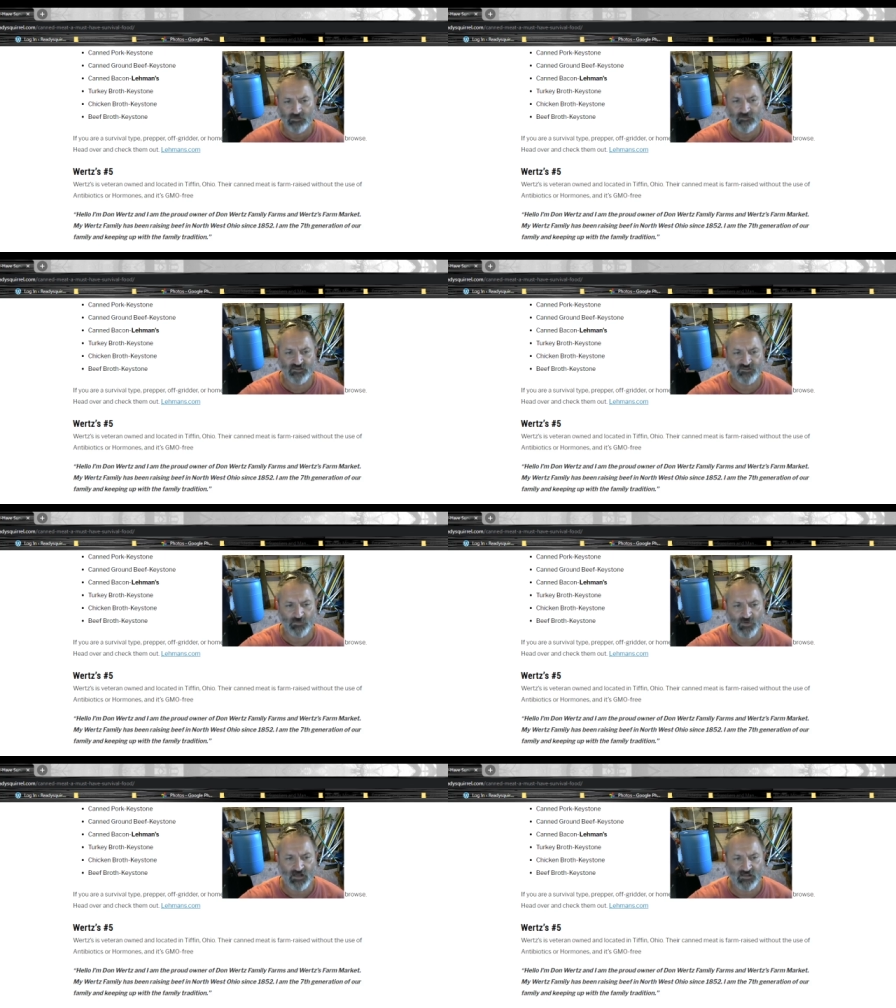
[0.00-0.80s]
That's their
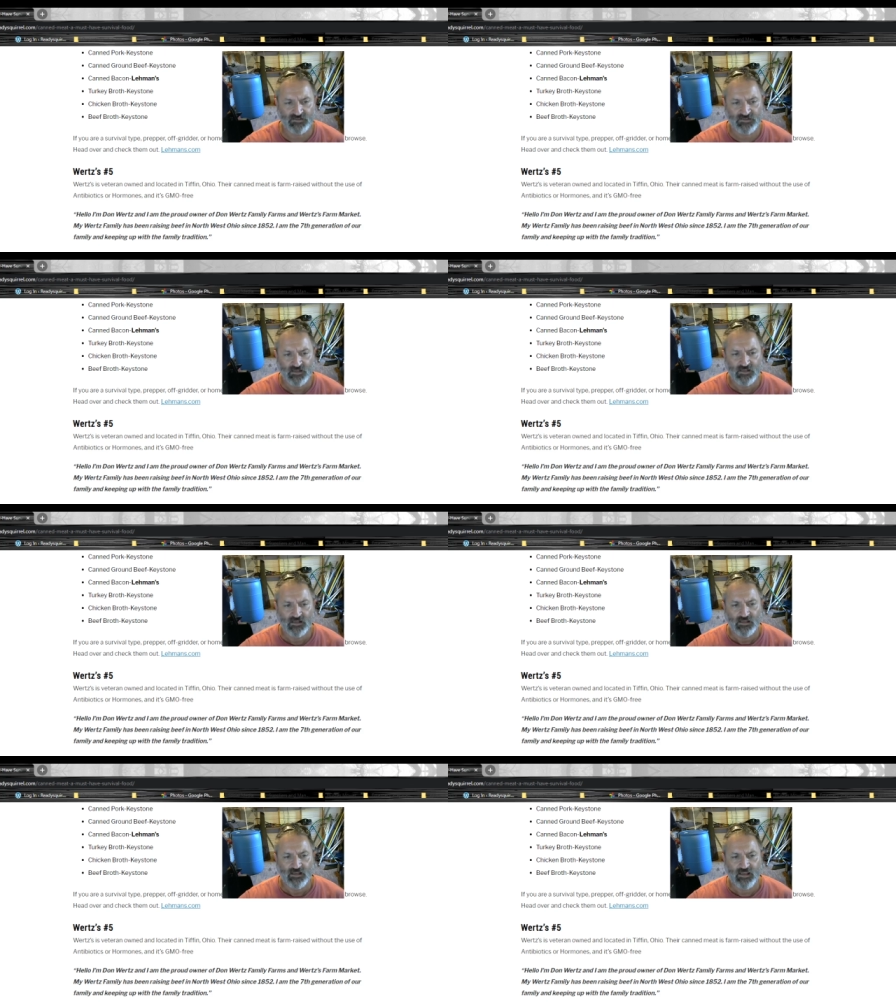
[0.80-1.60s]
products.
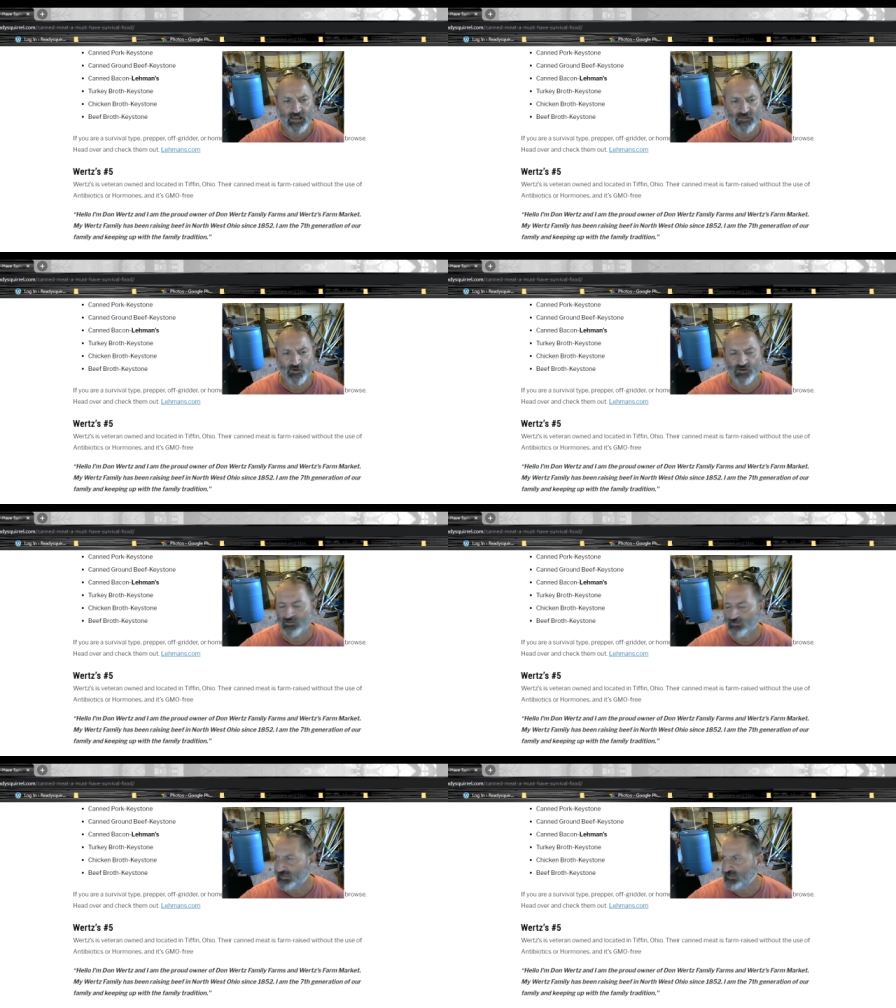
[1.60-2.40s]
And there is
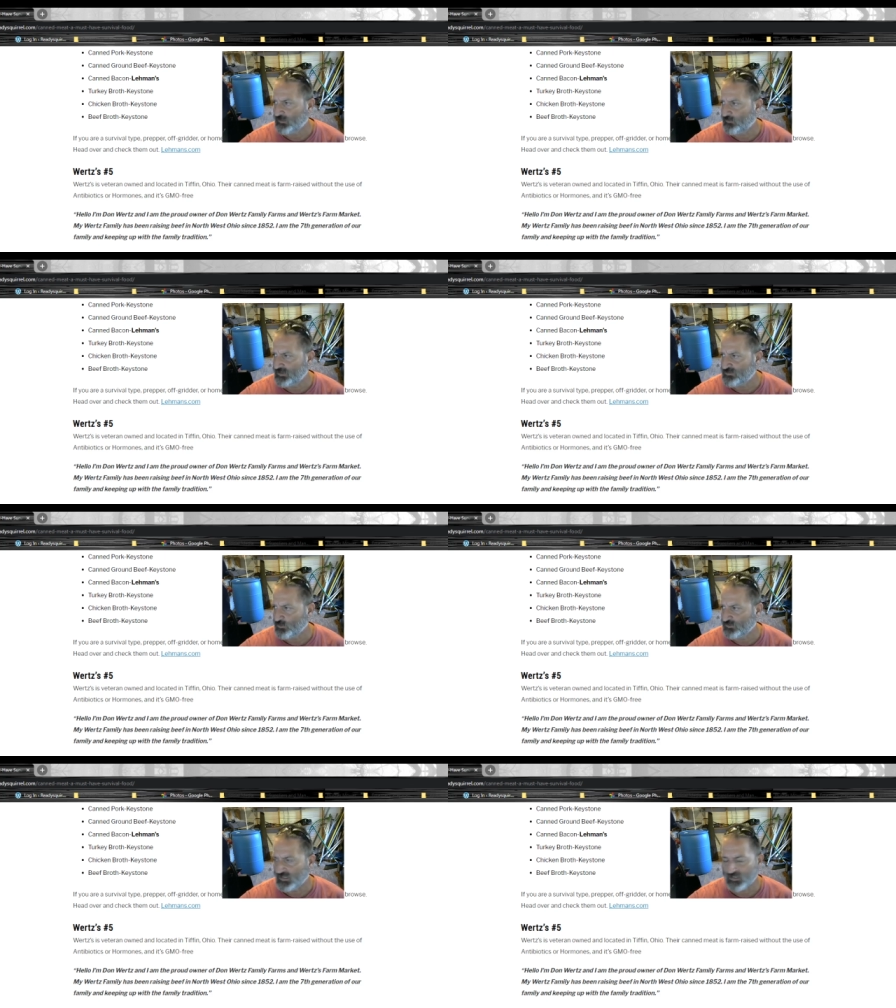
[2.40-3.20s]
a link at
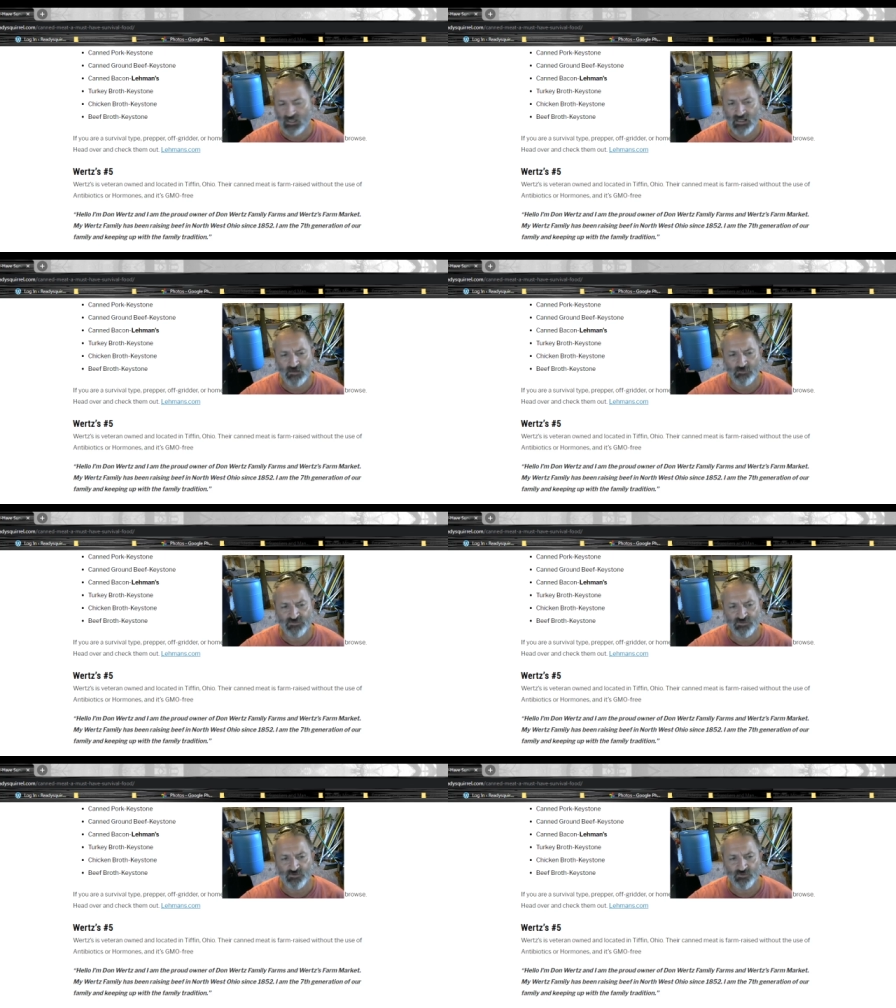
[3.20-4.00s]
readysquirrel.com
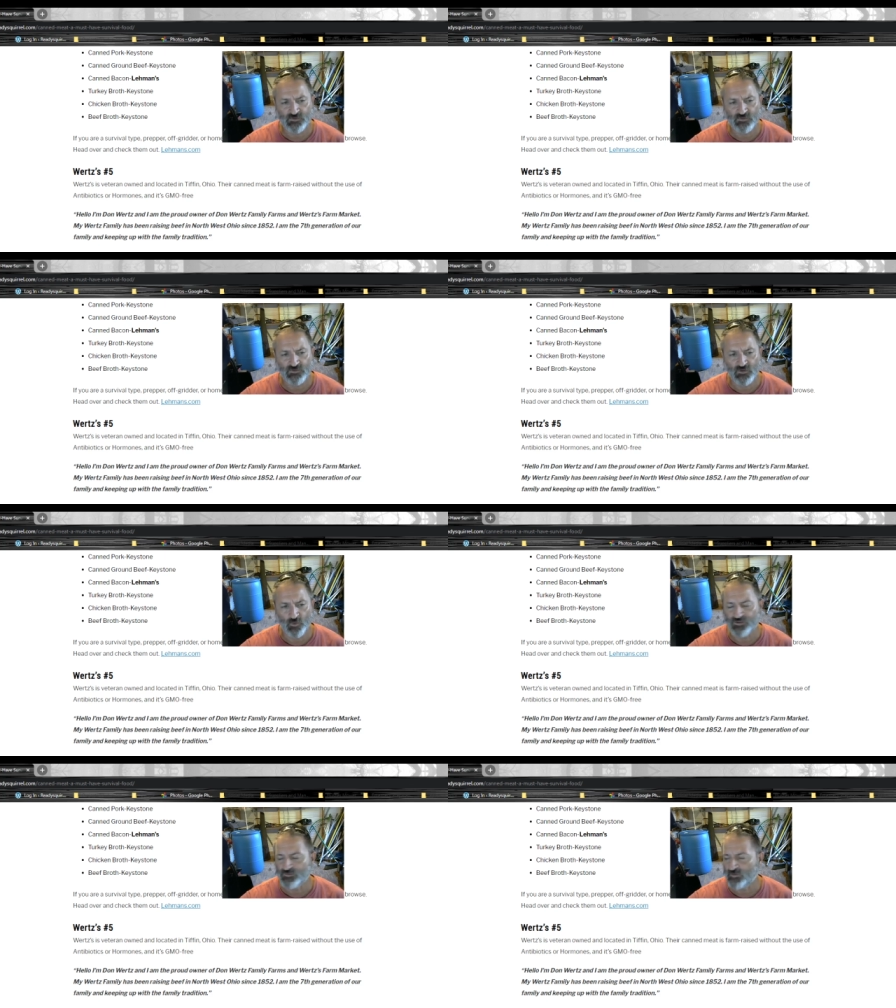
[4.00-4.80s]
to the
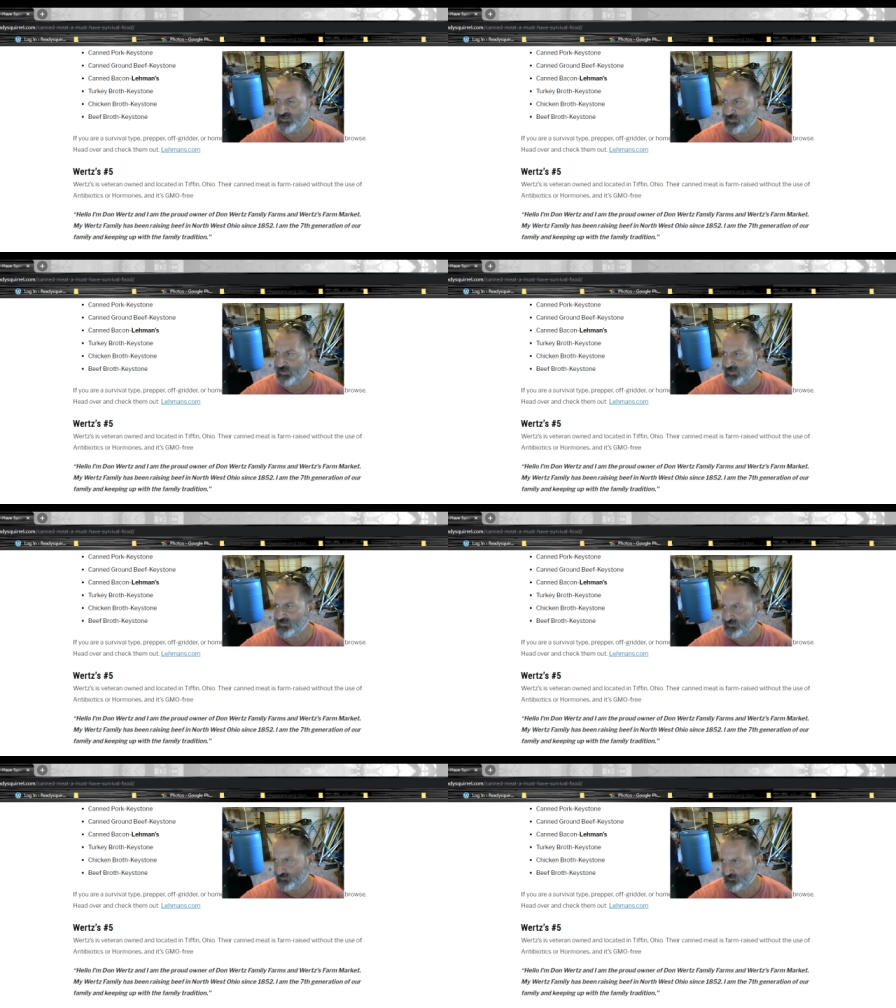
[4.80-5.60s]
Wirtz
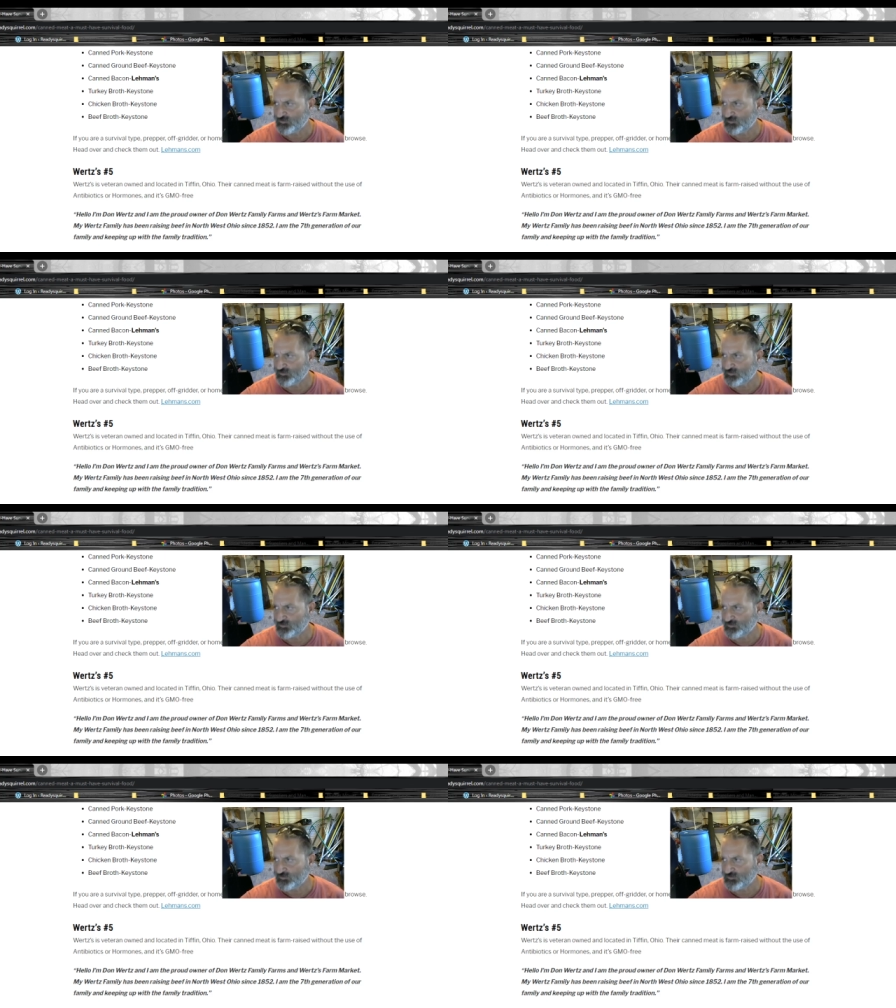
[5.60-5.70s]
recipes.